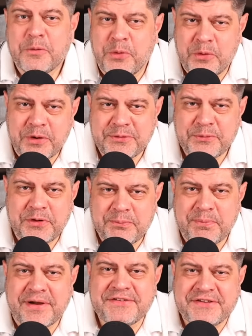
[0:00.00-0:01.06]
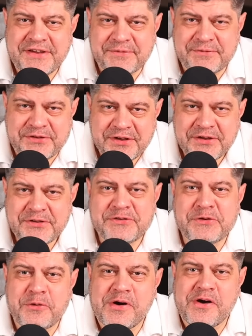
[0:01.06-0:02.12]
what were Basievs
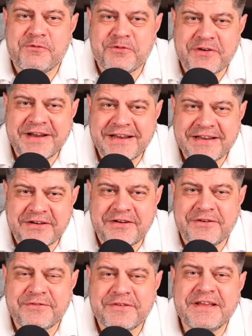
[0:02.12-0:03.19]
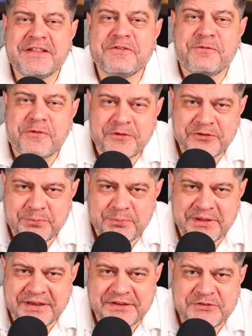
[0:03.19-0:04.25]
so afraid of in the first
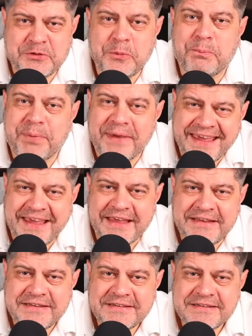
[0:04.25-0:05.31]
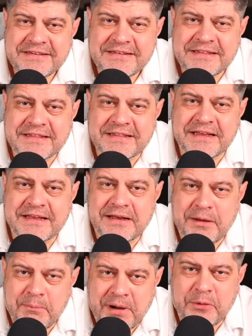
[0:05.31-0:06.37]
place to pay the
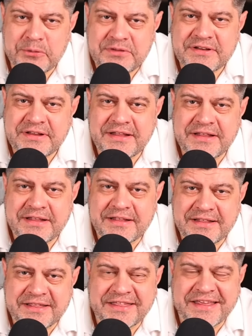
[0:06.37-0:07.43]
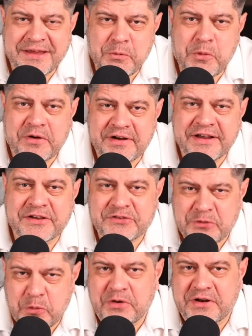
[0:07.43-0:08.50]
amount they were
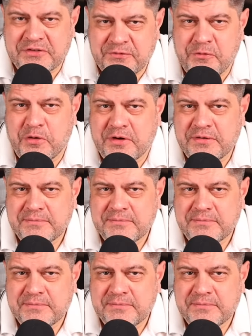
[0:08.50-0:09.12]
extorted for?